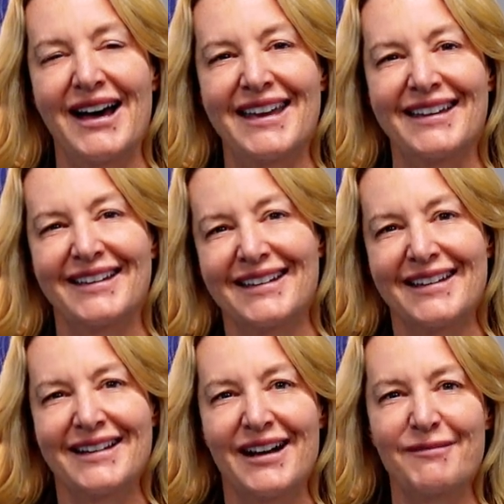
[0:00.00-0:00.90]
Hi,
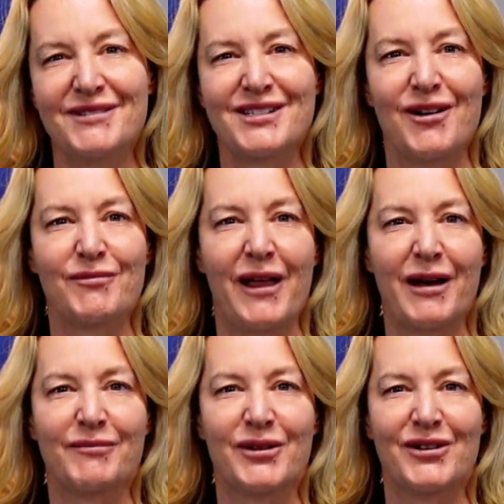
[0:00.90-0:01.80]
I'm Michelle
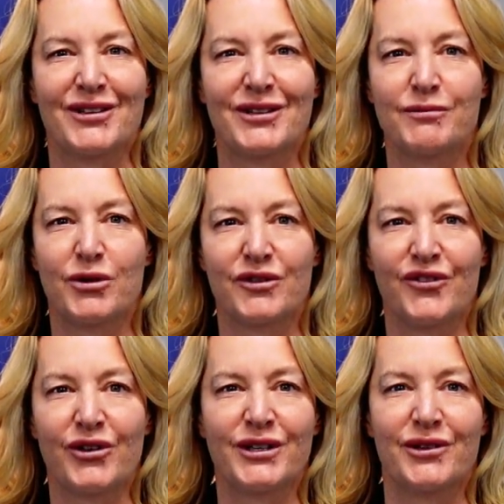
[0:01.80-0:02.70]
Blackburn, the
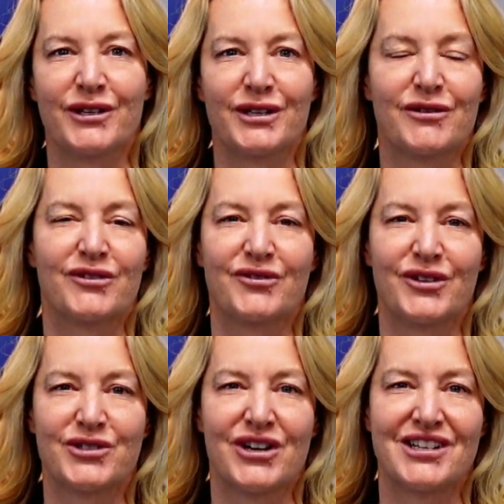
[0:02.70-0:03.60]
Portfolio Leader for
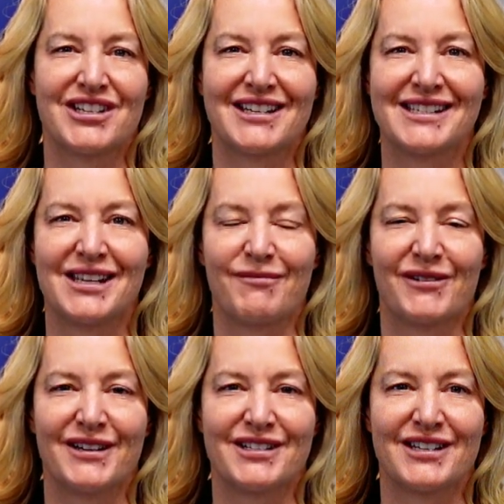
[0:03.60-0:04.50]
Filtration and
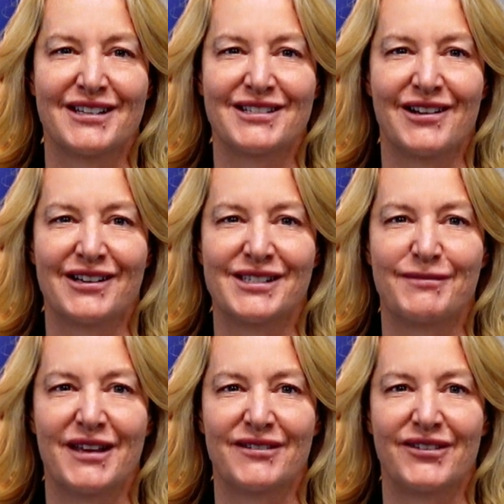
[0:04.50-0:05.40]
Separation at Johns
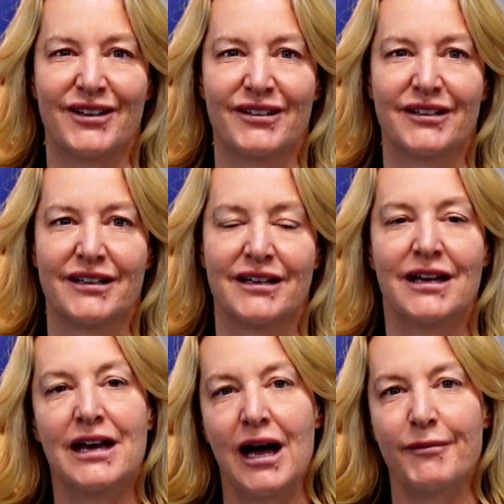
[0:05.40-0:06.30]
Manville.
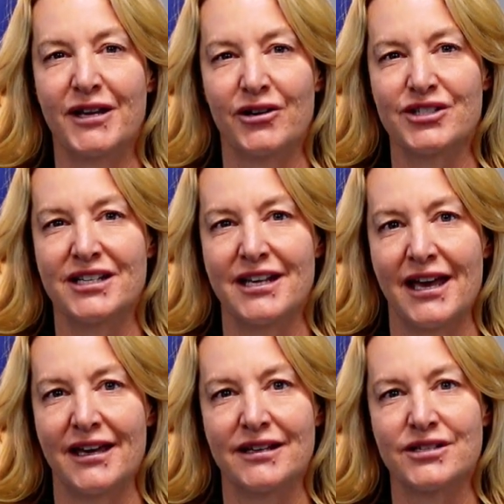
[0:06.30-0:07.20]
I'm here
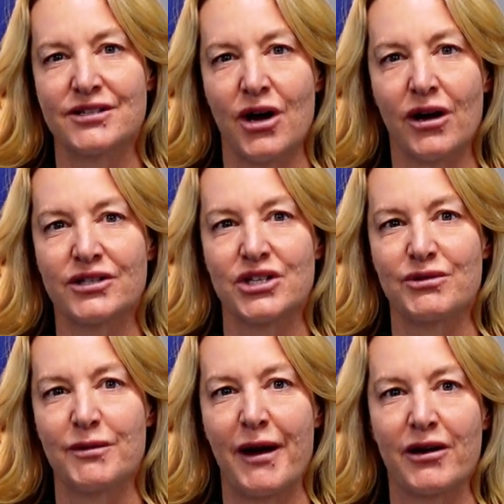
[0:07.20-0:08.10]
today to talk to
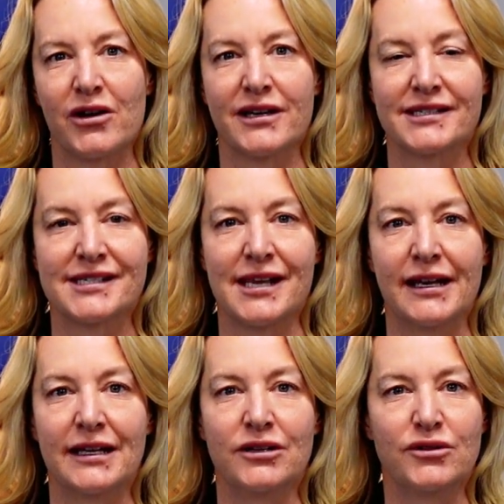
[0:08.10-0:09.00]
you about our
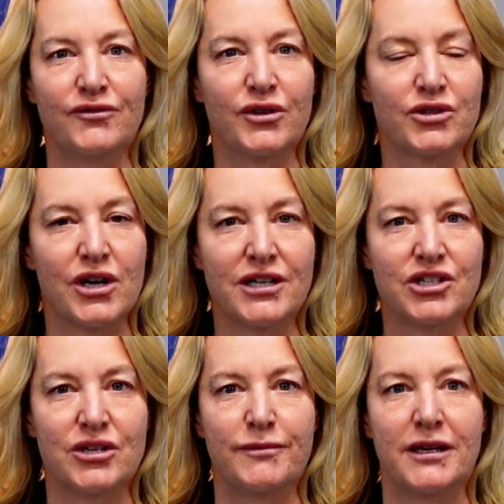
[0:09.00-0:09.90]
exciting new
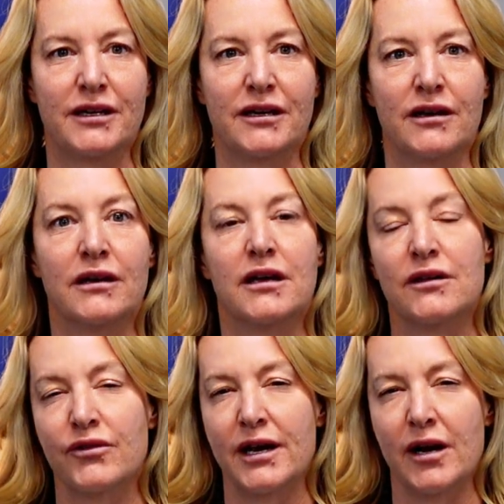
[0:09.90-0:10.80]
filtration media
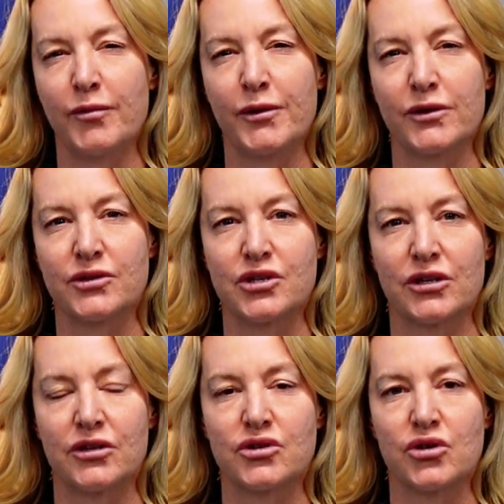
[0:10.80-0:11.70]
for air
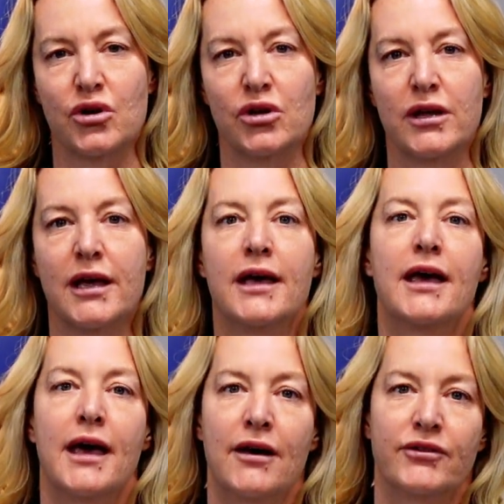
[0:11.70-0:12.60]
pollution control,
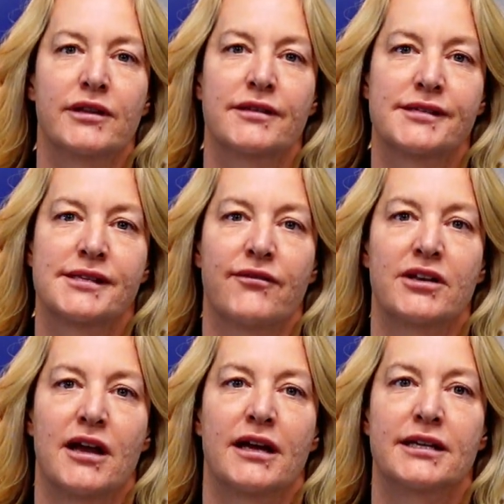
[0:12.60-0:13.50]
Evalith
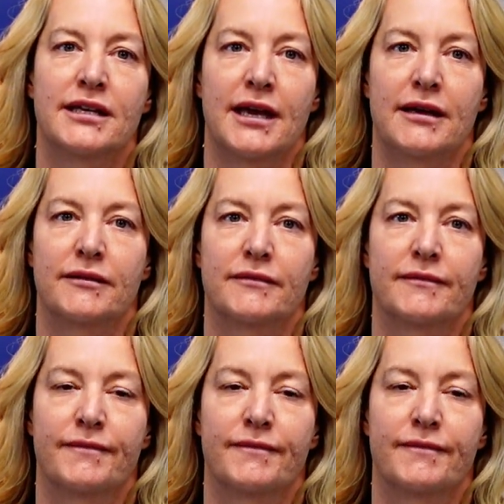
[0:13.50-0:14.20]
798.